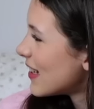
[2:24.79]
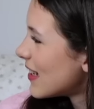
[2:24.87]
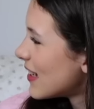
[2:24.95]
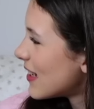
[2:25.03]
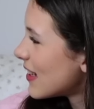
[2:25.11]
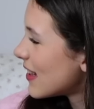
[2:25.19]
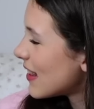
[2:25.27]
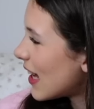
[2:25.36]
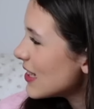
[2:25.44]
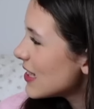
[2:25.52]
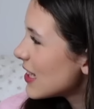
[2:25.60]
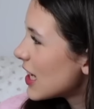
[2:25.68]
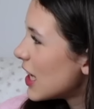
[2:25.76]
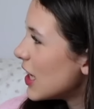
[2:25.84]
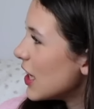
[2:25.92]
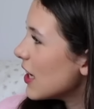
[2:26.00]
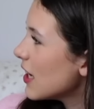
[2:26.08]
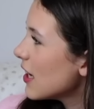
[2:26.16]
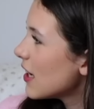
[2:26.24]
about that? That's
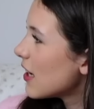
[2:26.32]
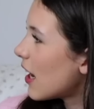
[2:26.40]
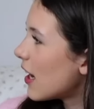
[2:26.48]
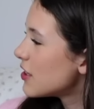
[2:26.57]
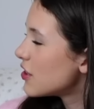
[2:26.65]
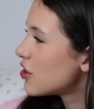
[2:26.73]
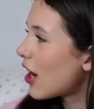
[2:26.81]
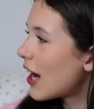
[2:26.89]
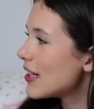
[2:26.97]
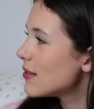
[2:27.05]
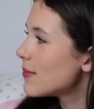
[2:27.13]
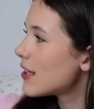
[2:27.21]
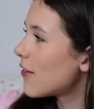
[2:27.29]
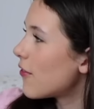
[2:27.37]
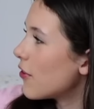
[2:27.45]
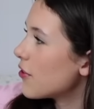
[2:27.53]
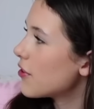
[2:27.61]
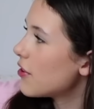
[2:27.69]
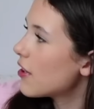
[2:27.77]
cute. I should try some stuff
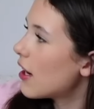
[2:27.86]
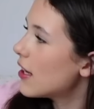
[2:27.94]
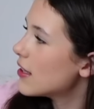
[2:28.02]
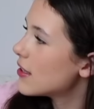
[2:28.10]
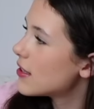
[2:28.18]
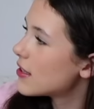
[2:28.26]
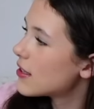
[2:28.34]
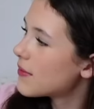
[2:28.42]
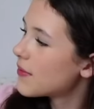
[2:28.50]
on. It's eating.